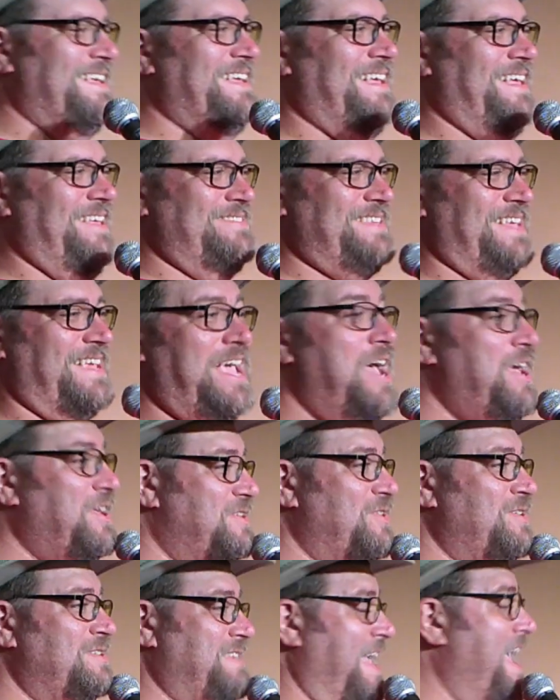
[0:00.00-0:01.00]
It's like,
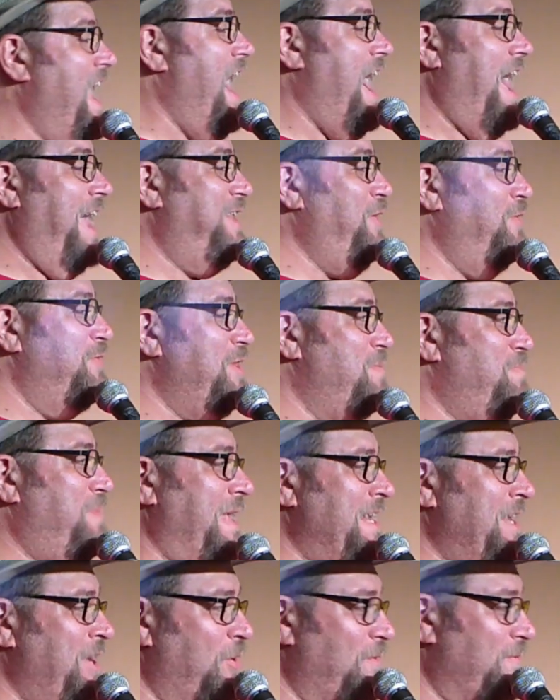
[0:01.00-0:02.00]
seriously, I'd only
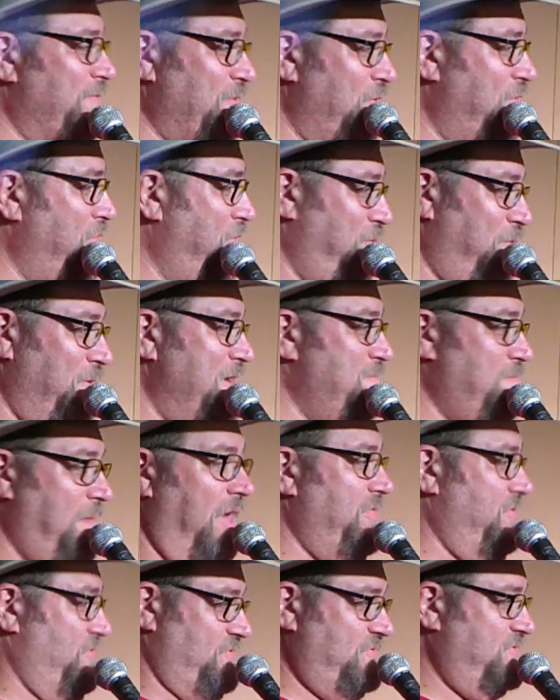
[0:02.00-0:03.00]
been here for 3
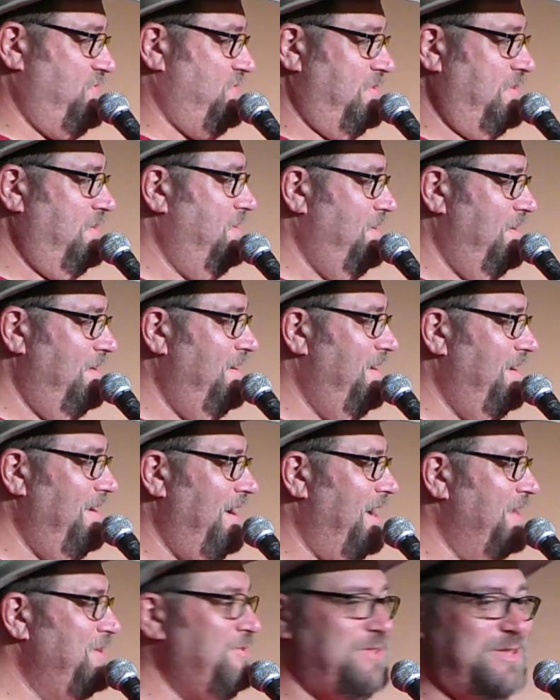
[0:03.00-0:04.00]
months.
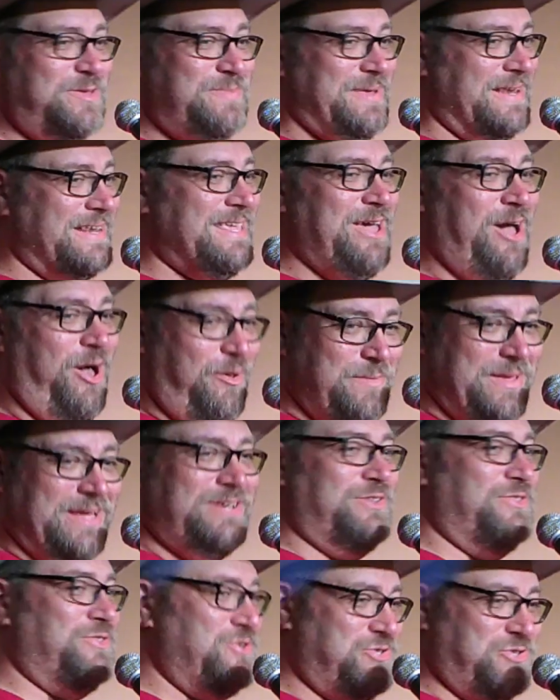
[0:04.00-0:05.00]
I'd only been
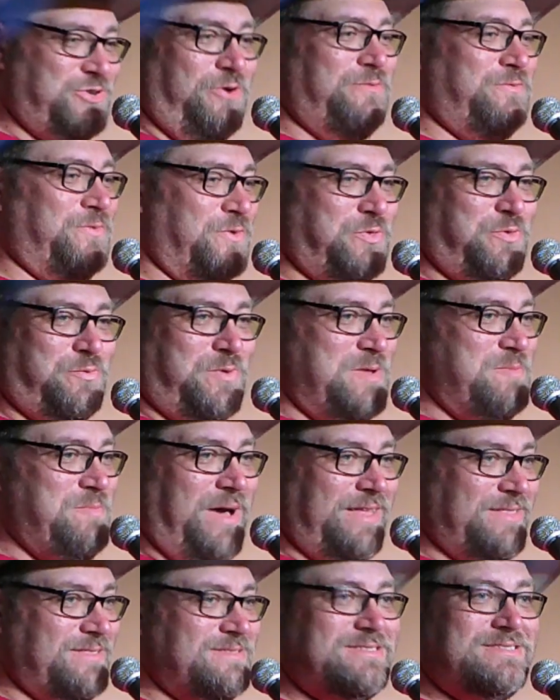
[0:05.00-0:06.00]
coming to the show for 3
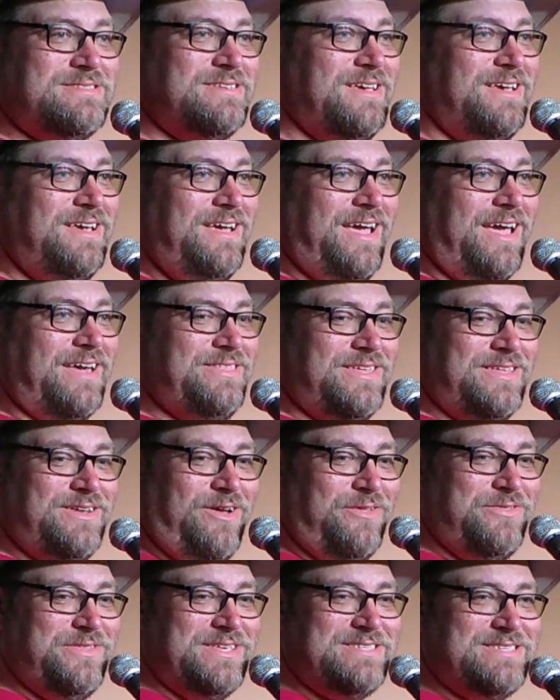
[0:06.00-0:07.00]
months. And then
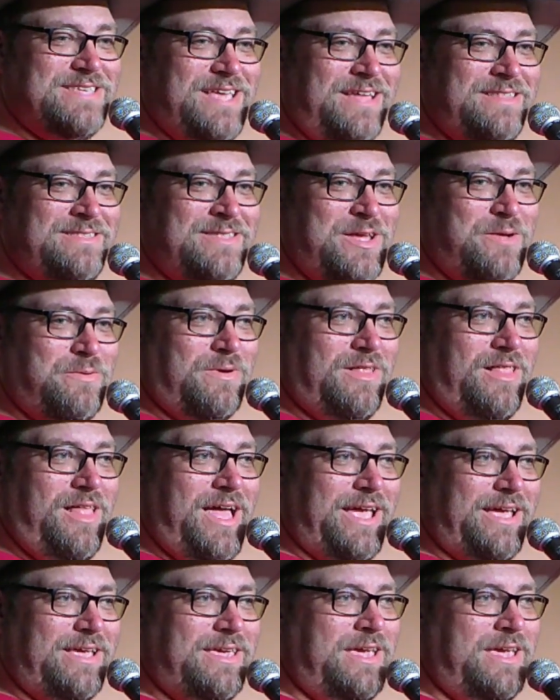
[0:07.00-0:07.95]
all of a sudden they were like,